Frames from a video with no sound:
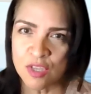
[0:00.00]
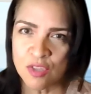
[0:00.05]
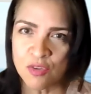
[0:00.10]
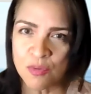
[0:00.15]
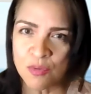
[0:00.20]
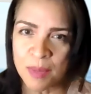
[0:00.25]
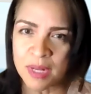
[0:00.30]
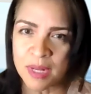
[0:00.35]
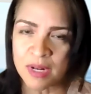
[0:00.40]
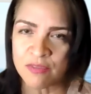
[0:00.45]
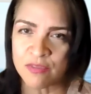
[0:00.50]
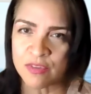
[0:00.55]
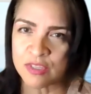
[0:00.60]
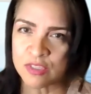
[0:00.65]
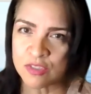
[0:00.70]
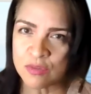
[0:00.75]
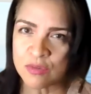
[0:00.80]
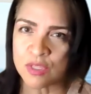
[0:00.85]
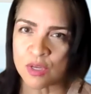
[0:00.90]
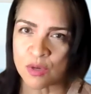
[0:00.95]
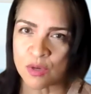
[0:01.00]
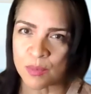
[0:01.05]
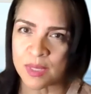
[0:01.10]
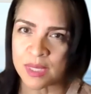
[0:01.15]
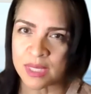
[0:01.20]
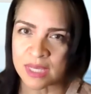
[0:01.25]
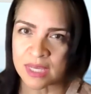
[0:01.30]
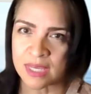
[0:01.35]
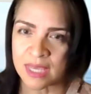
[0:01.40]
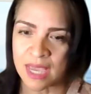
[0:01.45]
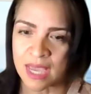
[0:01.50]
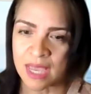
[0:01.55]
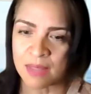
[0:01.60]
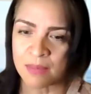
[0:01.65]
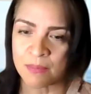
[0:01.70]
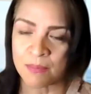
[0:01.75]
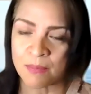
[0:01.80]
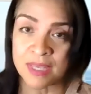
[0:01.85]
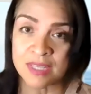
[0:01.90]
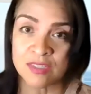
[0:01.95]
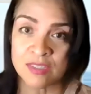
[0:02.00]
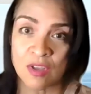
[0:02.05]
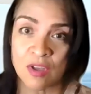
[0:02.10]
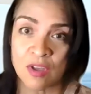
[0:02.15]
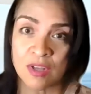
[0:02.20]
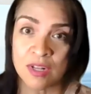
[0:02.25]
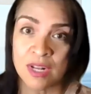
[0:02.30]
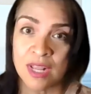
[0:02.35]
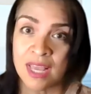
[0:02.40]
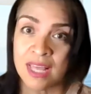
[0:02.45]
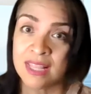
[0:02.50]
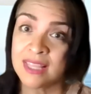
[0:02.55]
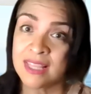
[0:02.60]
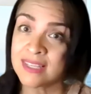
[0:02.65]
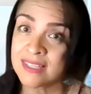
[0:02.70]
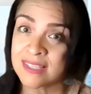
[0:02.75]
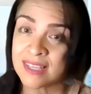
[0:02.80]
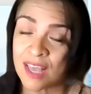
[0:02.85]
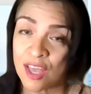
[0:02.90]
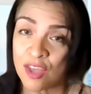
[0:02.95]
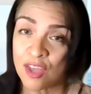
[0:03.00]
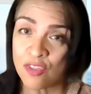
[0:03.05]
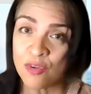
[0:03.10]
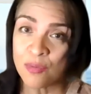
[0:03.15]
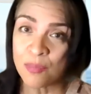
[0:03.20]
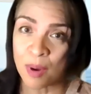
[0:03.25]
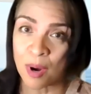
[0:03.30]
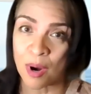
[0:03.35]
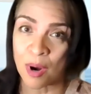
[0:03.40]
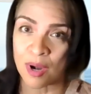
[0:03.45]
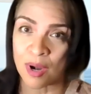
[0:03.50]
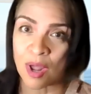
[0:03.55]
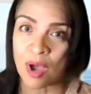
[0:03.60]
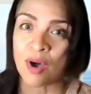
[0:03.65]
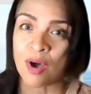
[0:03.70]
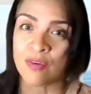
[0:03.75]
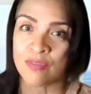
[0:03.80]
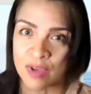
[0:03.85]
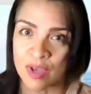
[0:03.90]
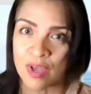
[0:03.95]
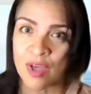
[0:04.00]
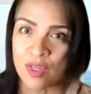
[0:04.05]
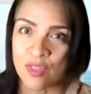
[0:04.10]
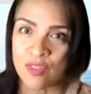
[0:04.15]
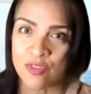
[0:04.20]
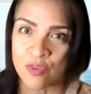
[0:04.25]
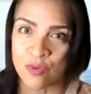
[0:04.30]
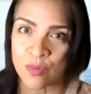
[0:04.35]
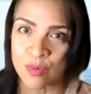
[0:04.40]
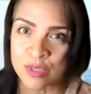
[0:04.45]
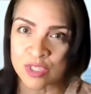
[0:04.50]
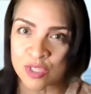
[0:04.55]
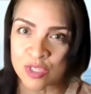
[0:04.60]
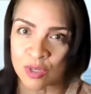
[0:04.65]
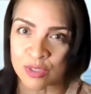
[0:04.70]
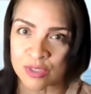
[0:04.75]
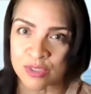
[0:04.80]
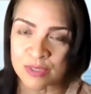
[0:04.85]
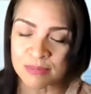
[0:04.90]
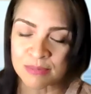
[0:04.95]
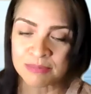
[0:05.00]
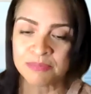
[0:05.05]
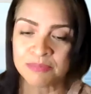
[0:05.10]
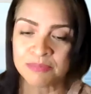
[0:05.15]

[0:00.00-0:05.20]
other benefit too that we can get based on this other part of the result.